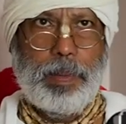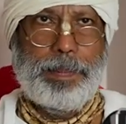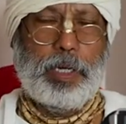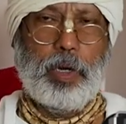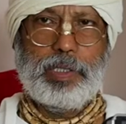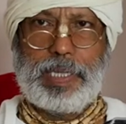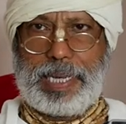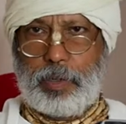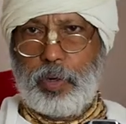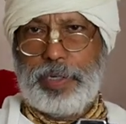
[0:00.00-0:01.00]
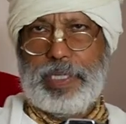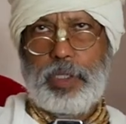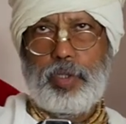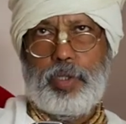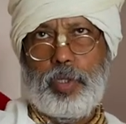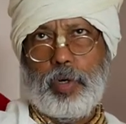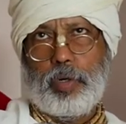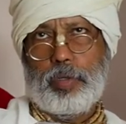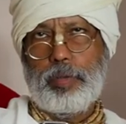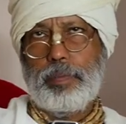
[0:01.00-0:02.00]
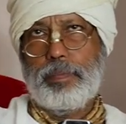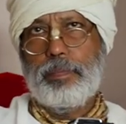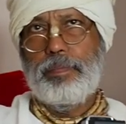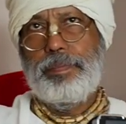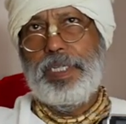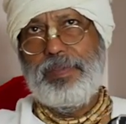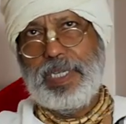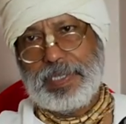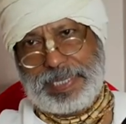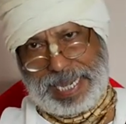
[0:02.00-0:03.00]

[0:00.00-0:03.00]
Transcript: because according to your previous